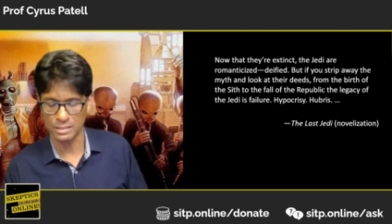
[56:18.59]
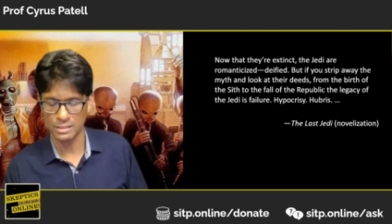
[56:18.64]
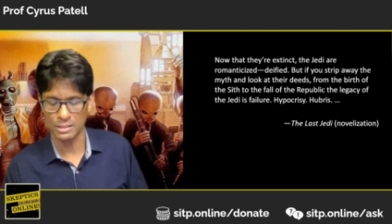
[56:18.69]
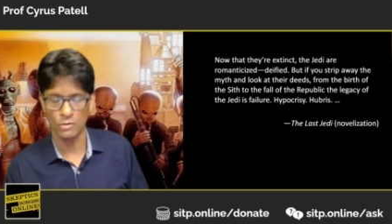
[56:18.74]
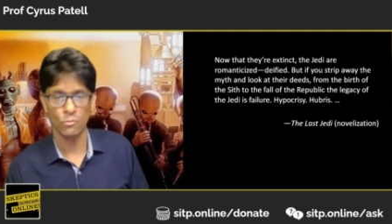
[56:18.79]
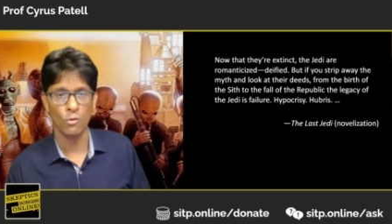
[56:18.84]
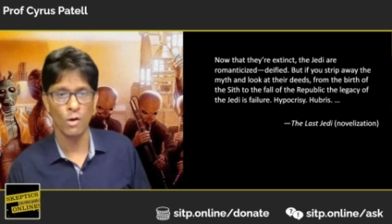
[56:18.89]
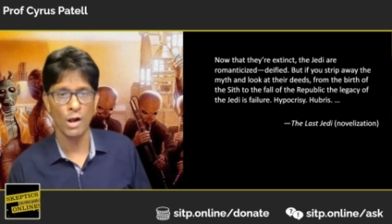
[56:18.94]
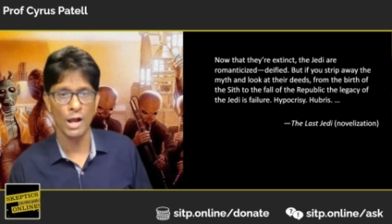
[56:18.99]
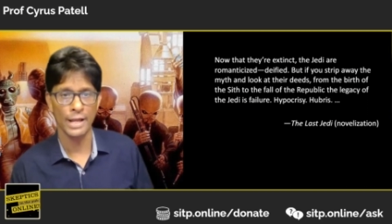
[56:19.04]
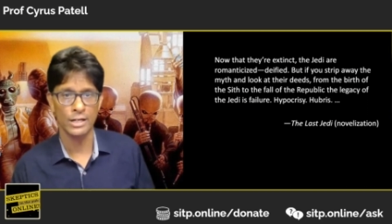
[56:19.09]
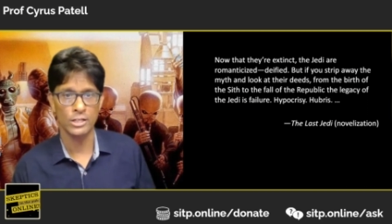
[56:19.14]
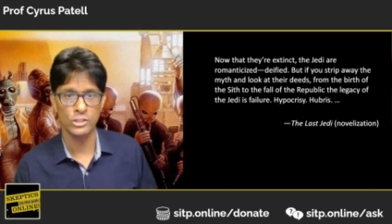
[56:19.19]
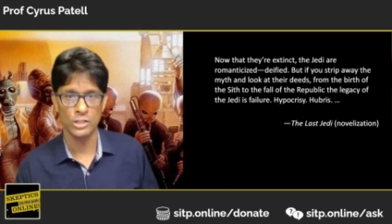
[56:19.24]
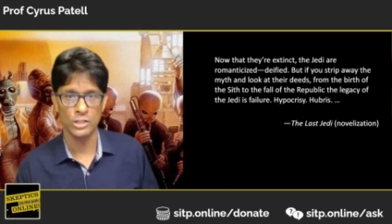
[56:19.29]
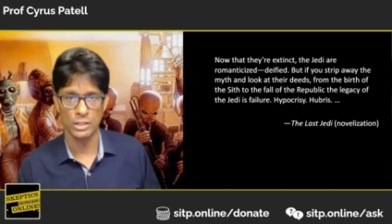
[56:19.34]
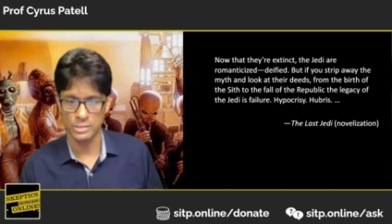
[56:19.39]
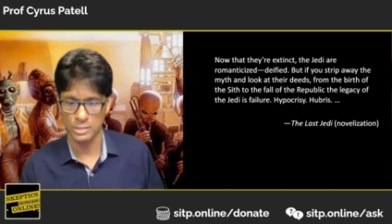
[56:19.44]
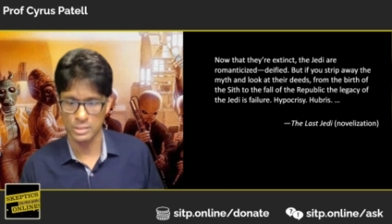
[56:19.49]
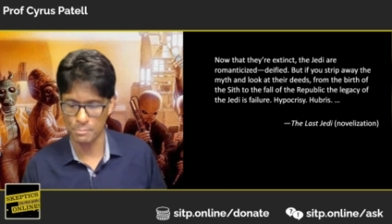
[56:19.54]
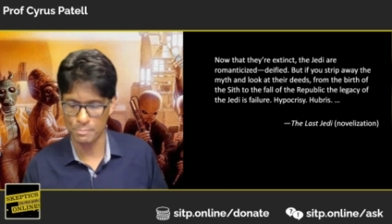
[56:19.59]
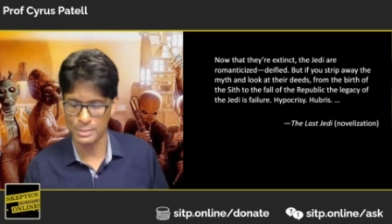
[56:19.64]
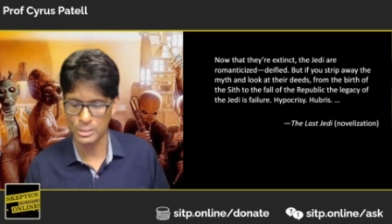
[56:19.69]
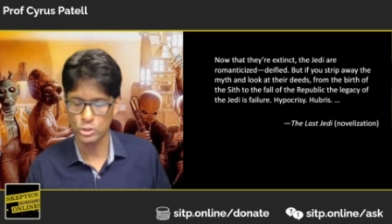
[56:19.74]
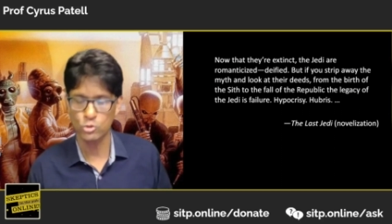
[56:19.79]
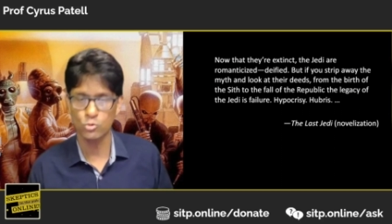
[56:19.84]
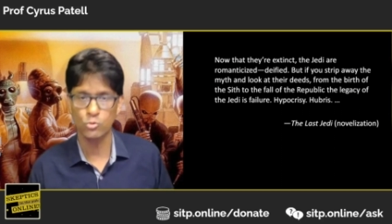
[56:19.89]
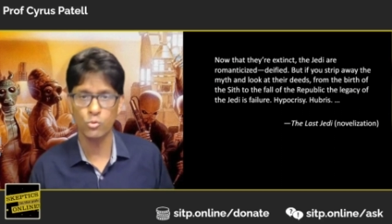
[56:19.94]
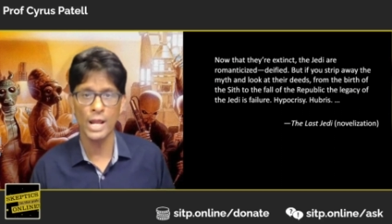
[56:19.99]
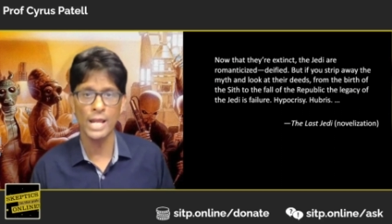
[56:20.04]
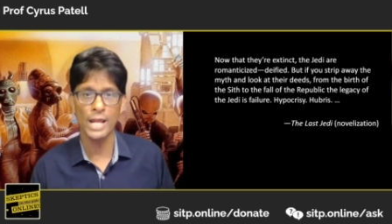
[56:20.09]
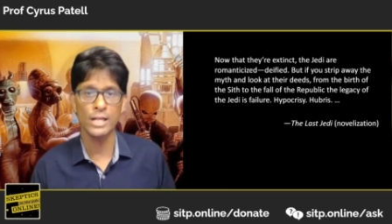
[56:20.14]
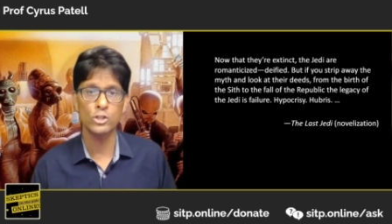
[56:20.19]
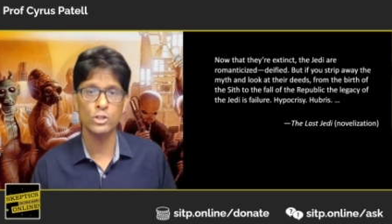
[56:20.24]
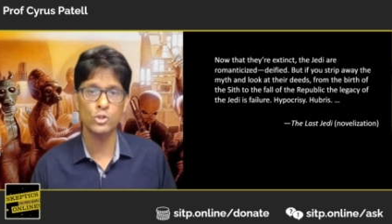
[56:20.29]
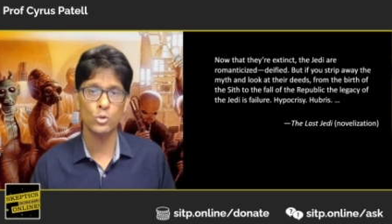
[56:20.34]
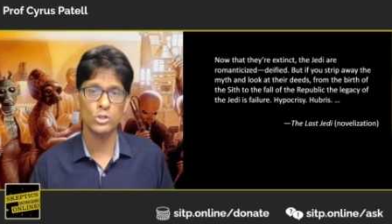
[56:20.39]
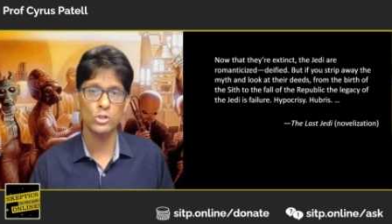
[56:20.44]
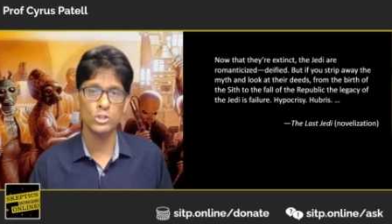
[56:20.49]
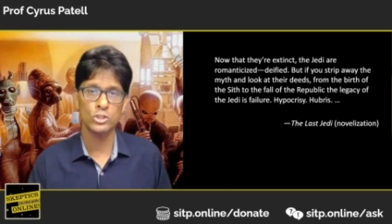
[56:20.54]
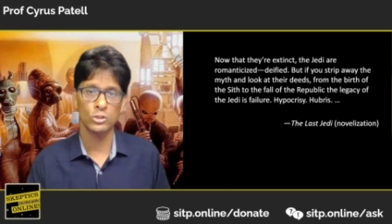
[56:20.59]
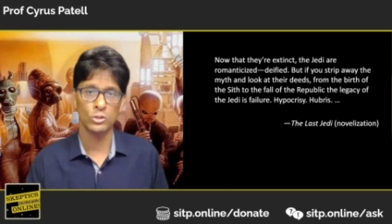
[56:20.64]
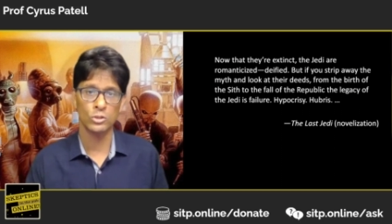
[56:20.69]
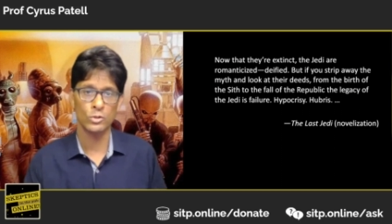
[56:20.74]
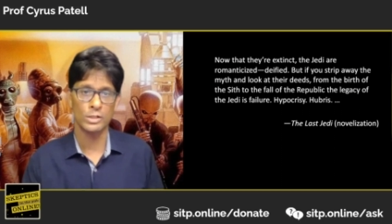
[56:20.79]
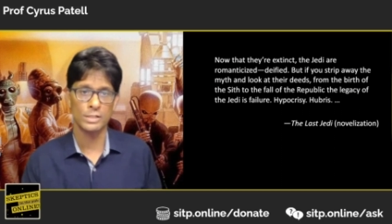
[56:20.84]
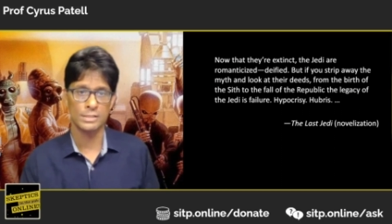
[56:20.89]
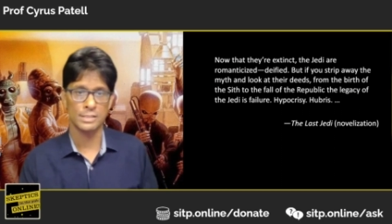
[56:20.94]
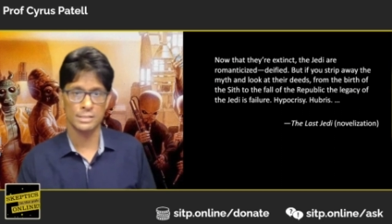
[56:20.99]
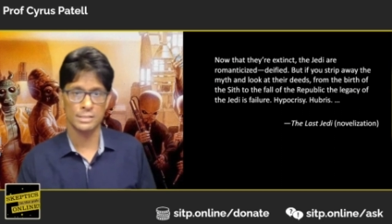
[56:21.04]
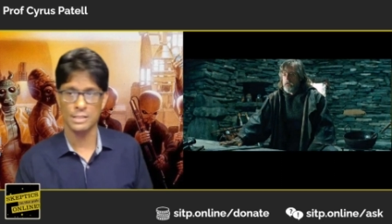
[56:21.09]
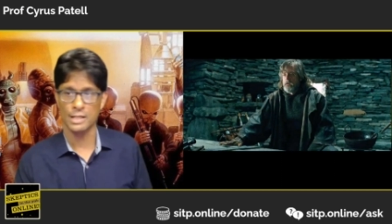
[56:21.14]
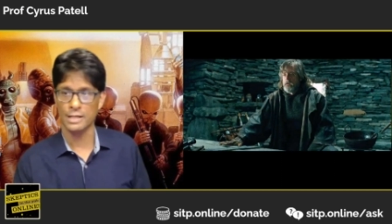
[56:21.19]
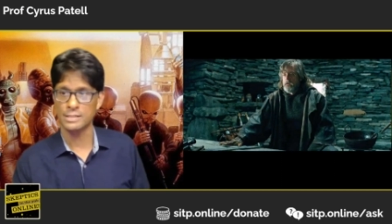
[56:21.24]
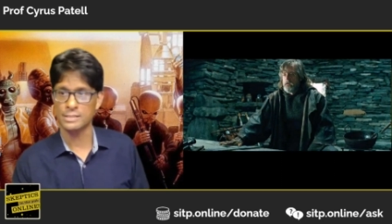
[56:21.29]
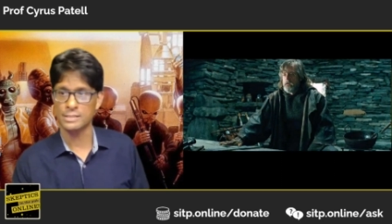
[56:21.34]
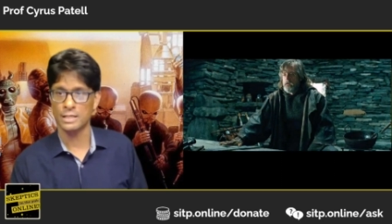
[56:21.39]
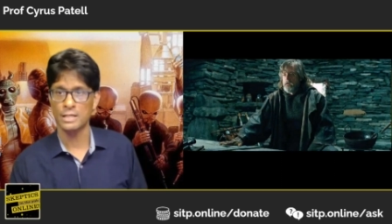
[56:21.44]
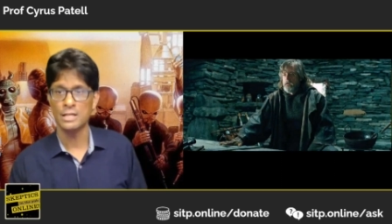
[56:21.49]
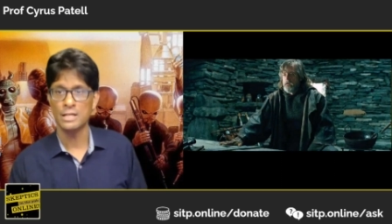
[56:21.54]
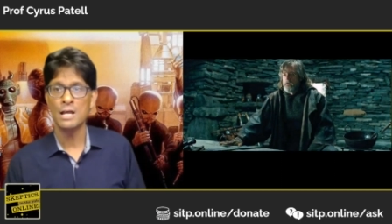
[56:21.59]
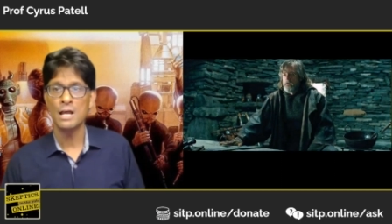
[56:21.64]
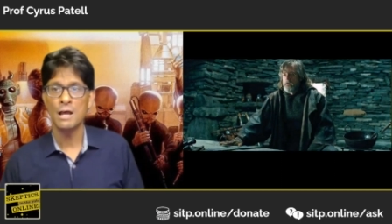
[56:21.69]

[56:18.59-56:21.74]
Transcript: that Rian Johnson betrayed George Lucas's legacy